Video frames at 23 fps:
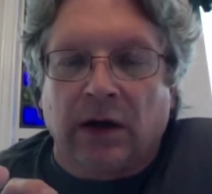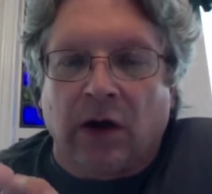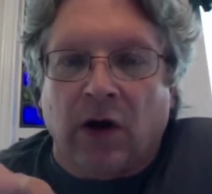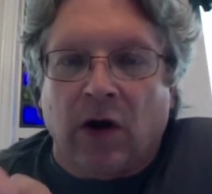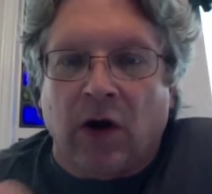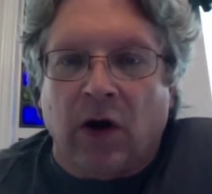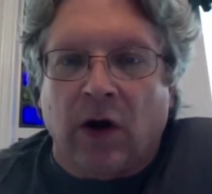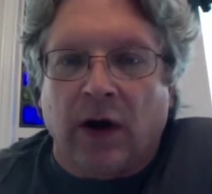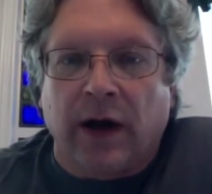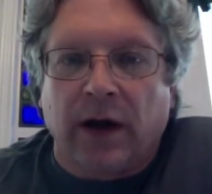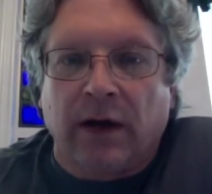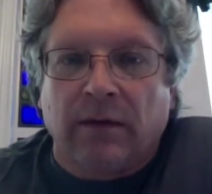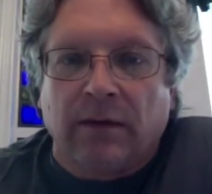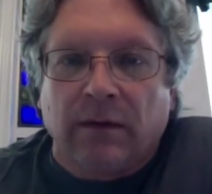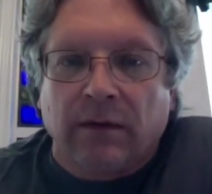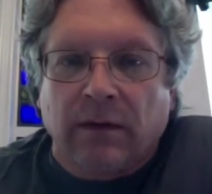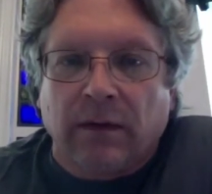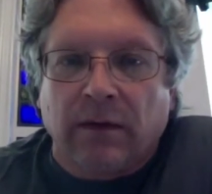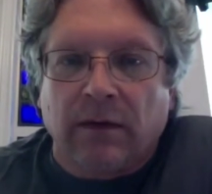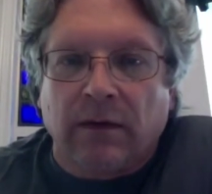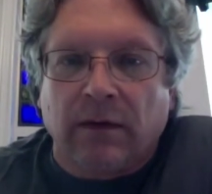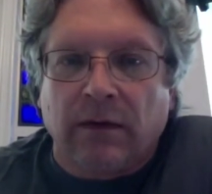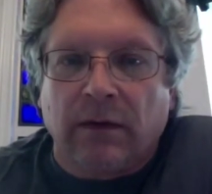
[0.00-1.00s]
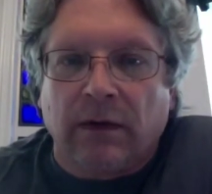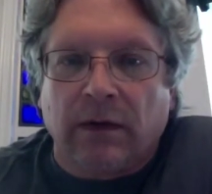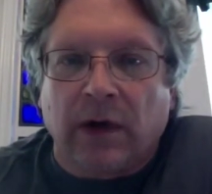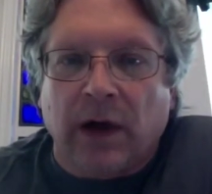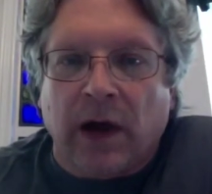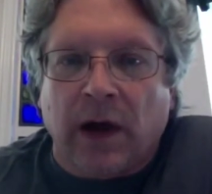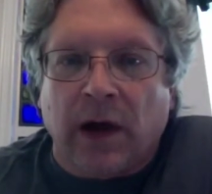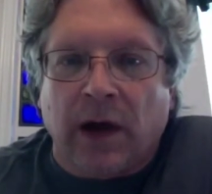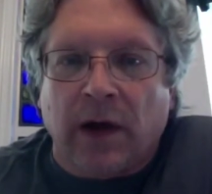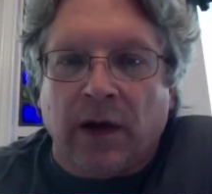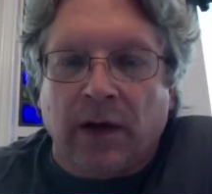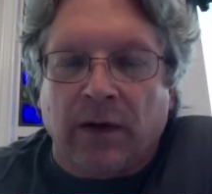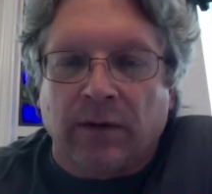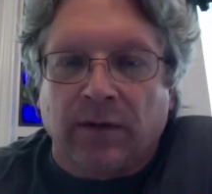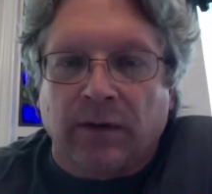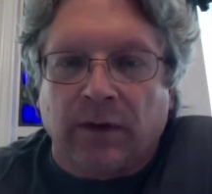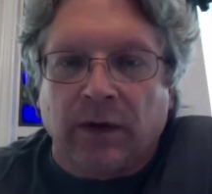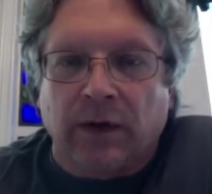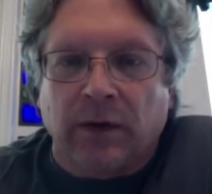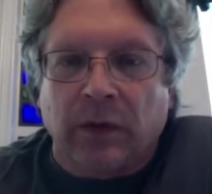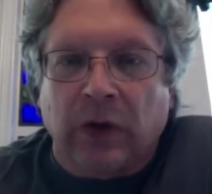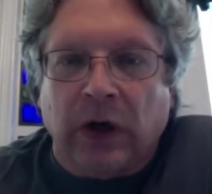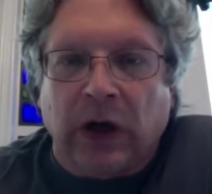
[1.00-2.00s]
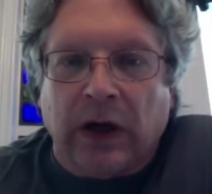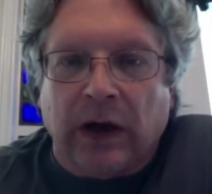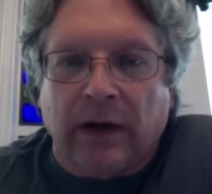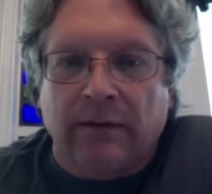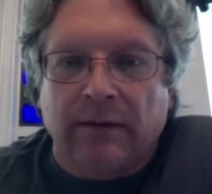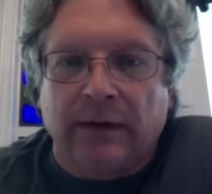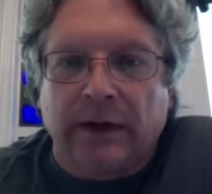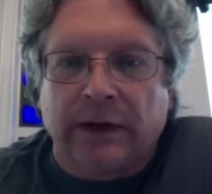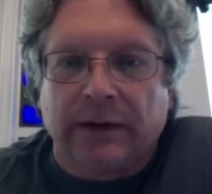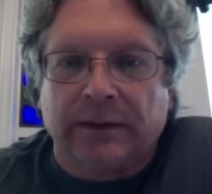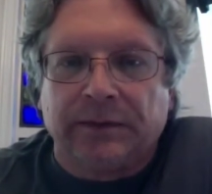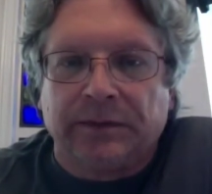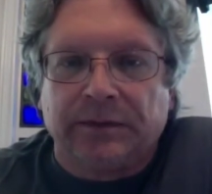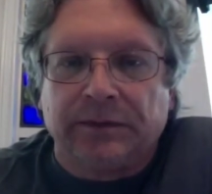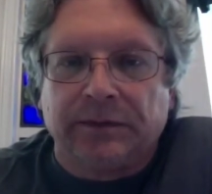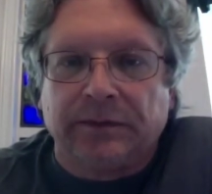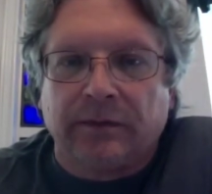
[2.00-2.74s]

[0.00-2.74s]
longing uh, for the beloved